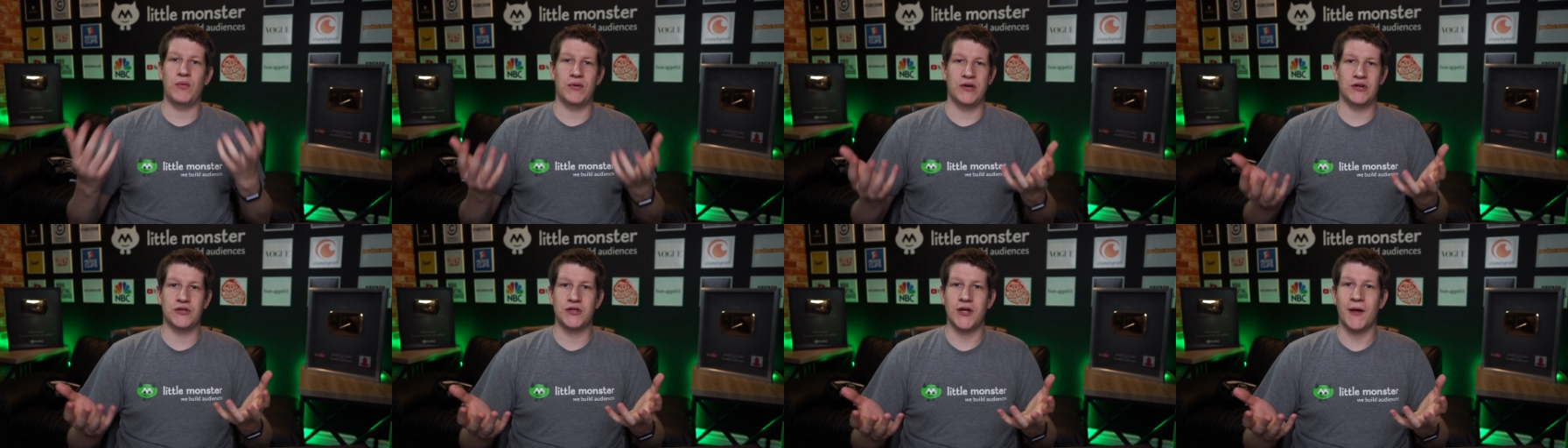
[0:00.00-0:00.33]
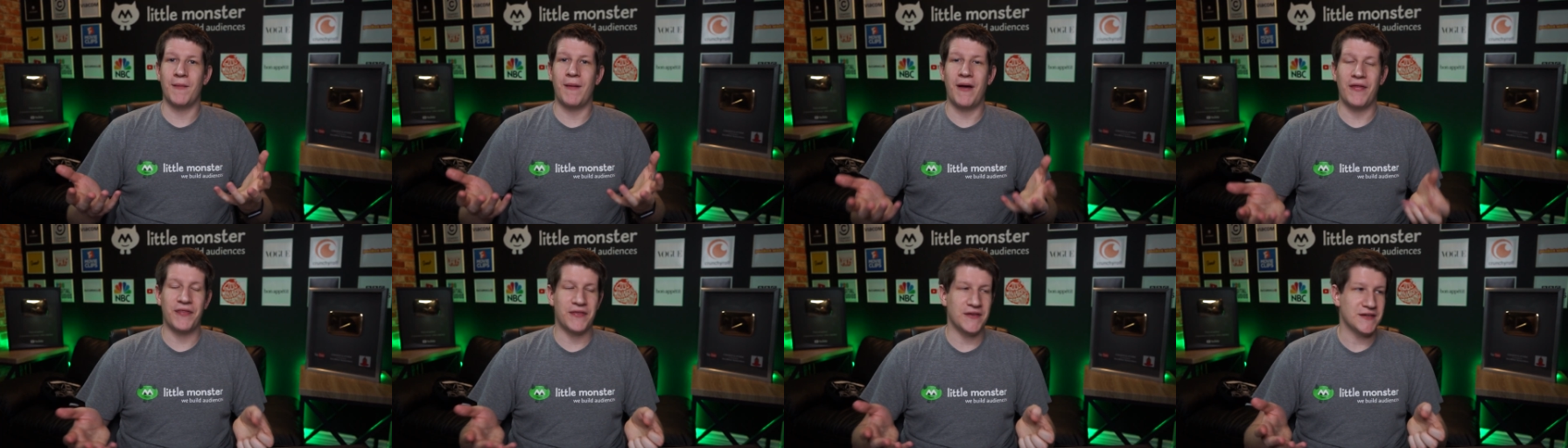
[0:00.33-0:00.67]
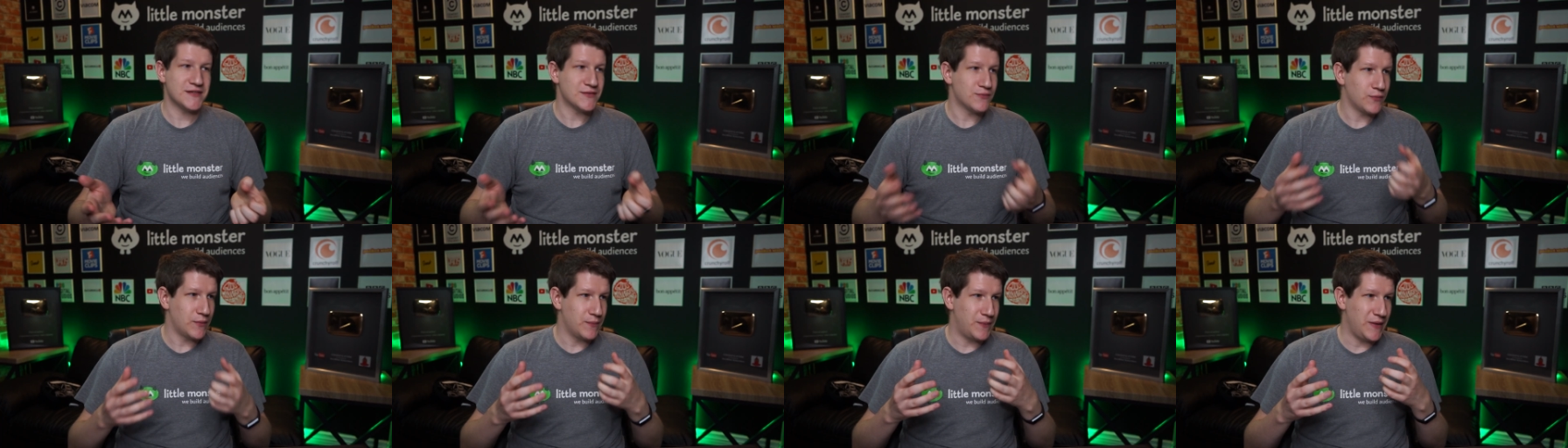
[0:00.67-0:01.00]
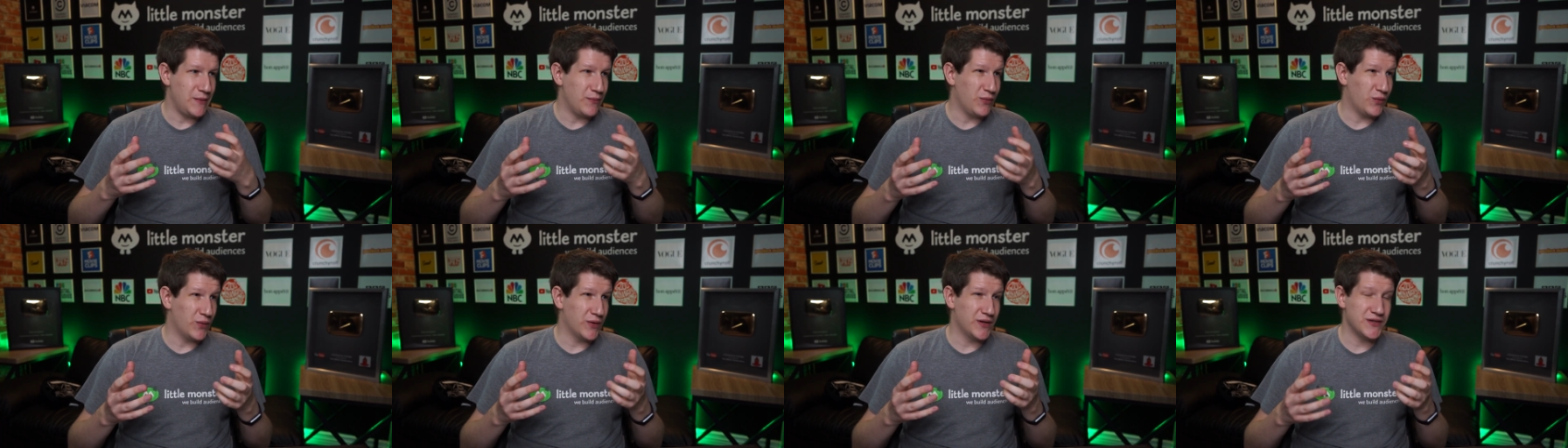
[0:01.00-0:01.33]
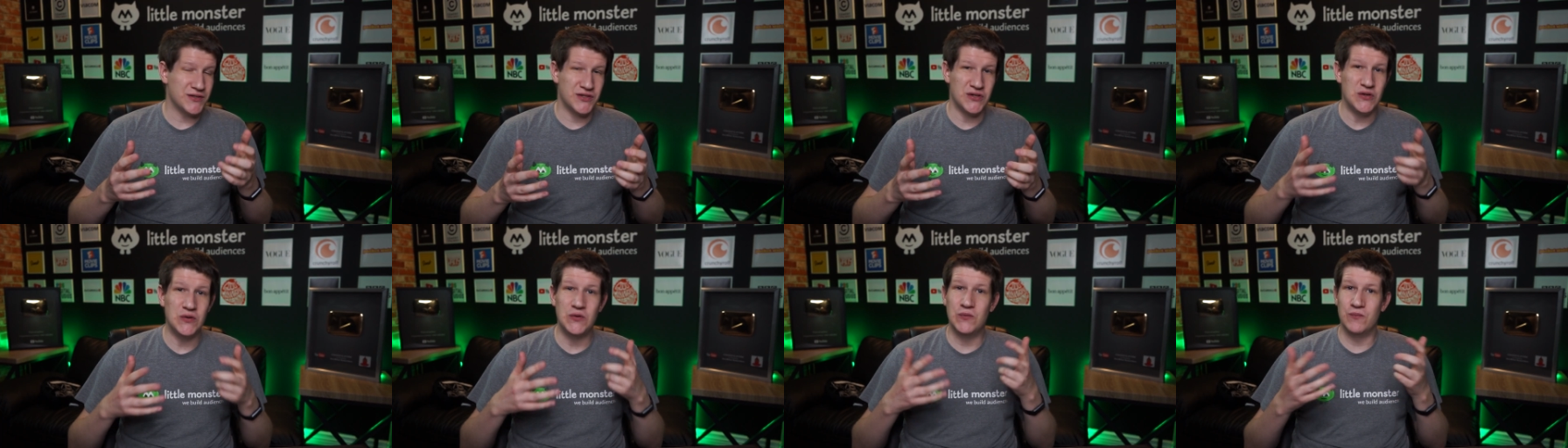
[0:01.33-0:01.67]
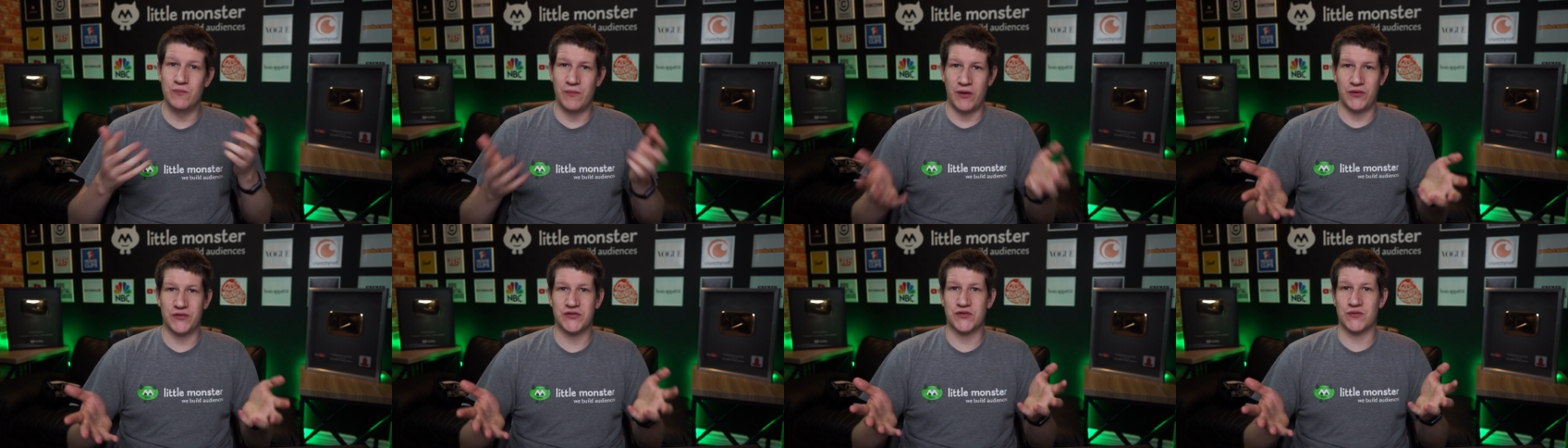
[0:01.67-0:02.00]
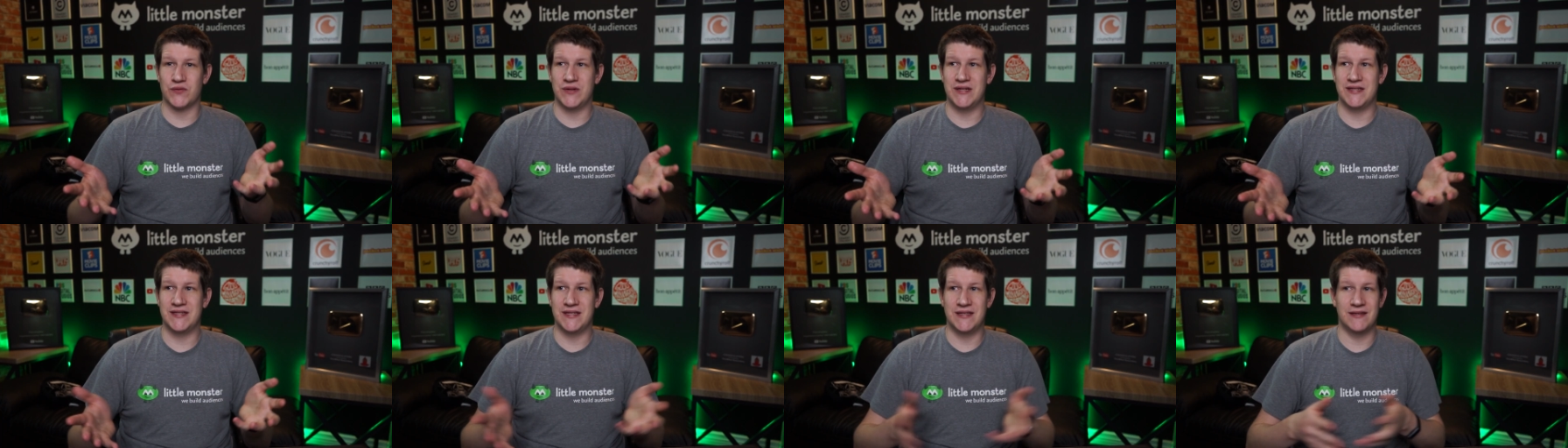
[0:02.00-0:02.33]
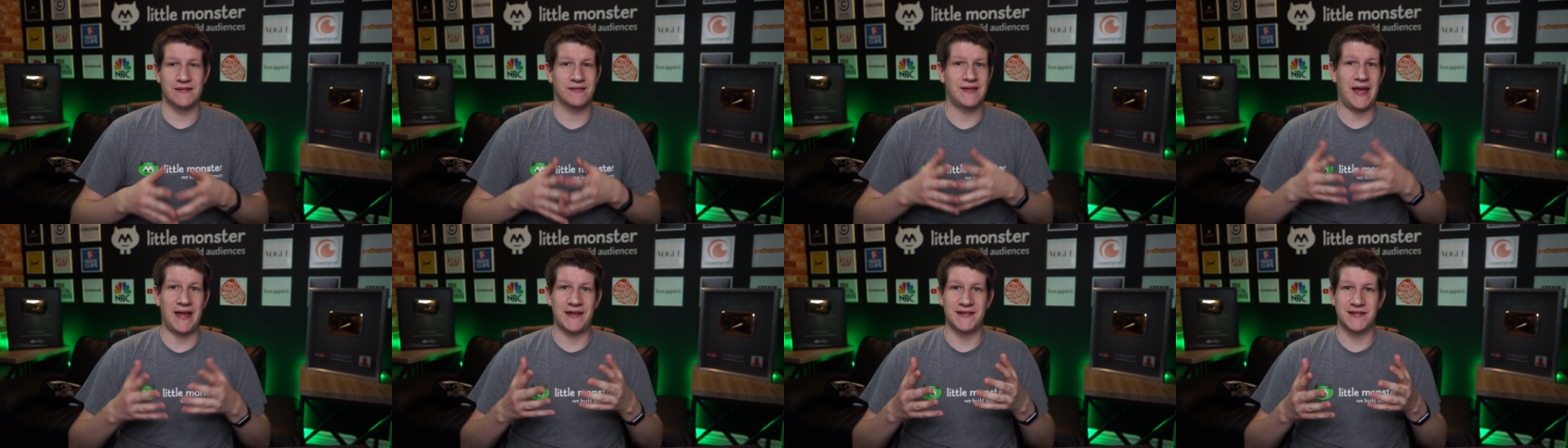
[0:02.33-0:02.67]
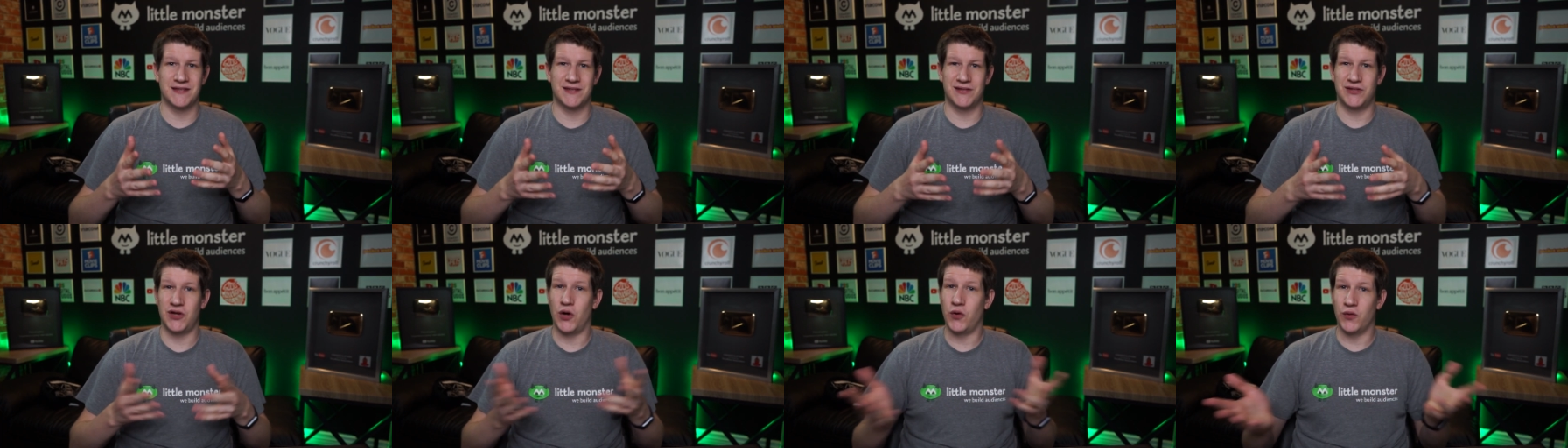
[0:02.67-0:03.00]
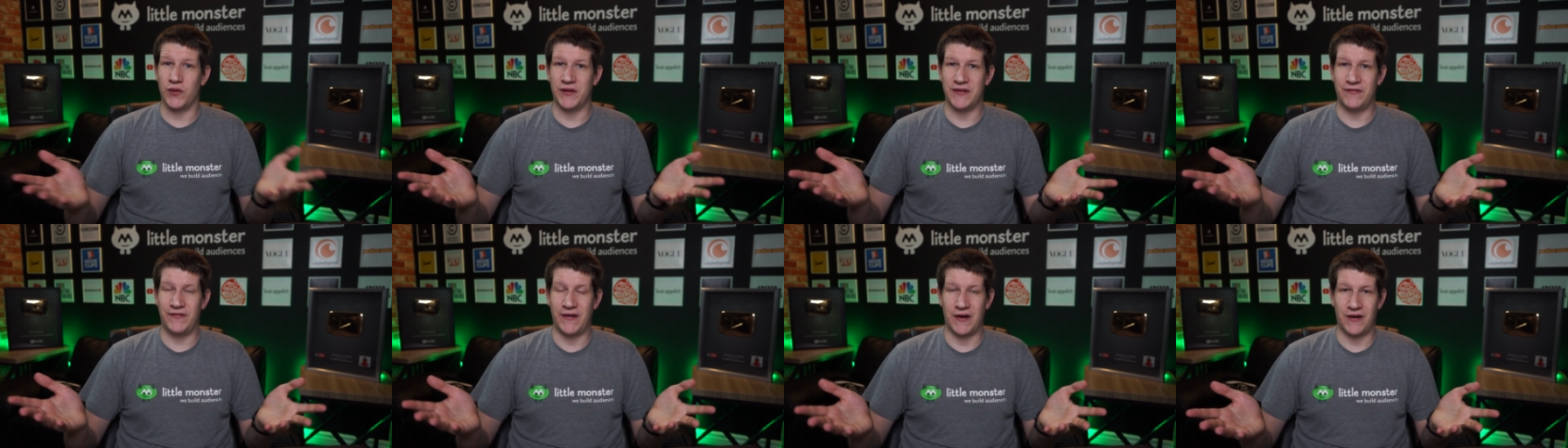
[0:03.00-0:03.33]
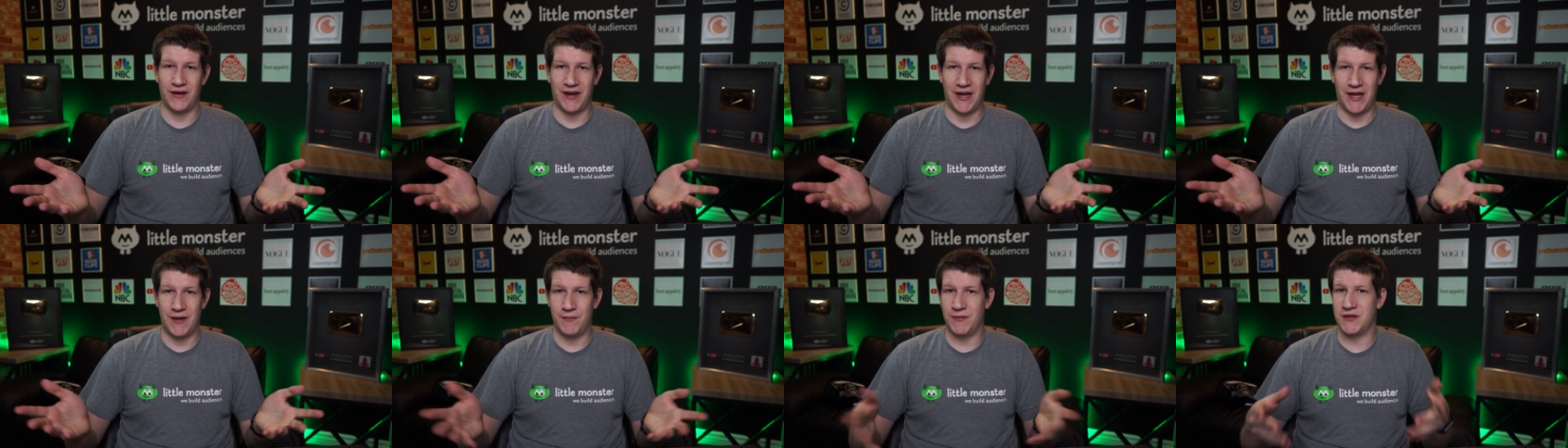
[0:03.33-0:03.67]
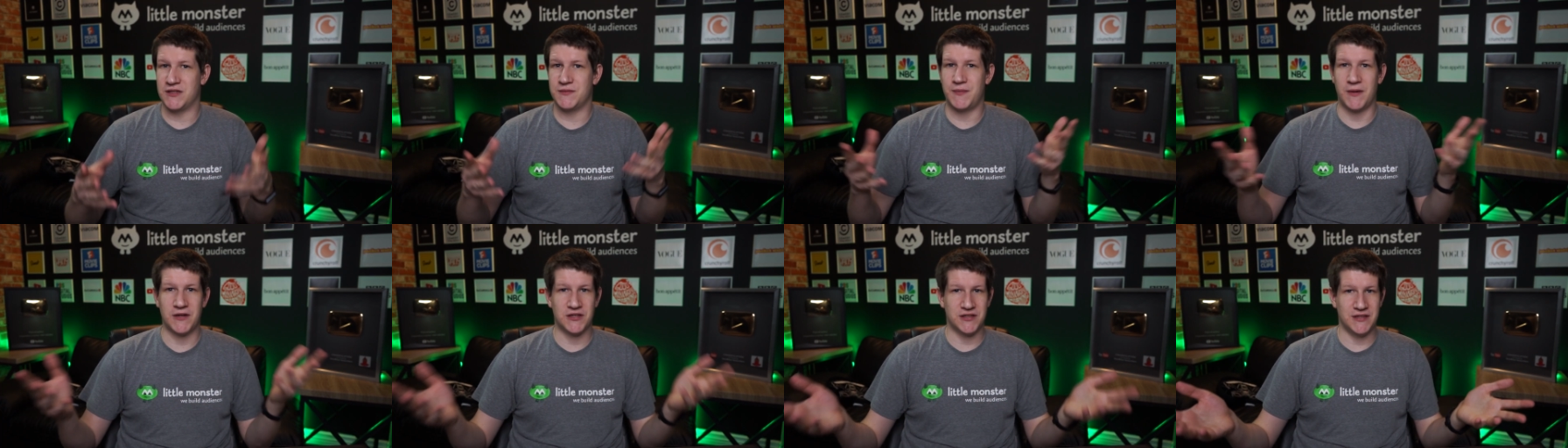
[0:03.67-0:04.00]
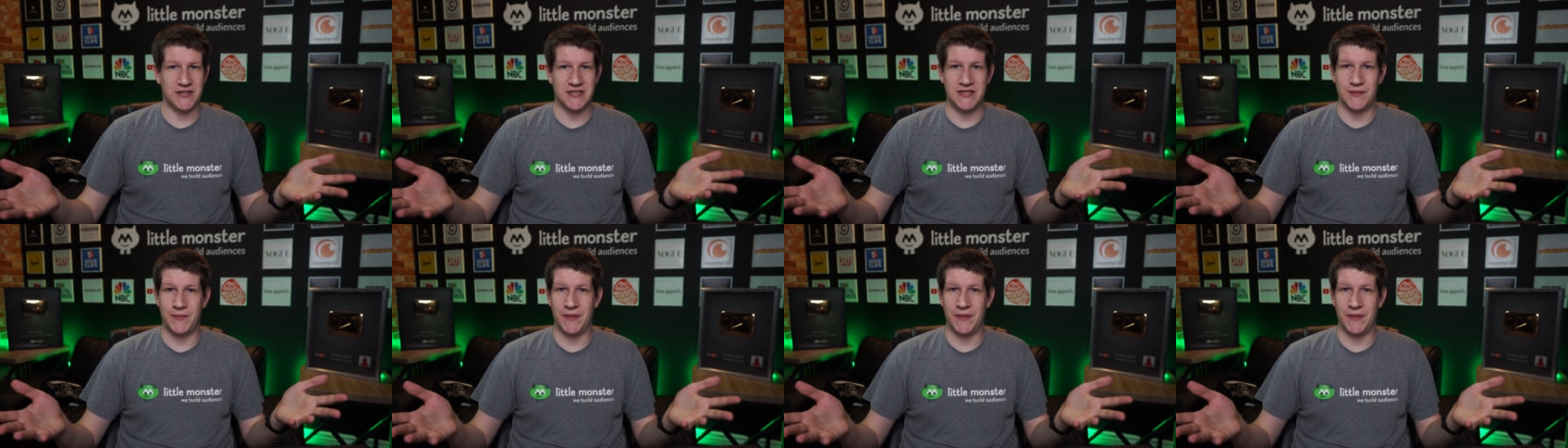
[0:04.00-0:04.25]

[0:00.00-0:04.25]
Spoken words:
when you're talking about this, when people want to do most recent, that's totally fair game, especially as a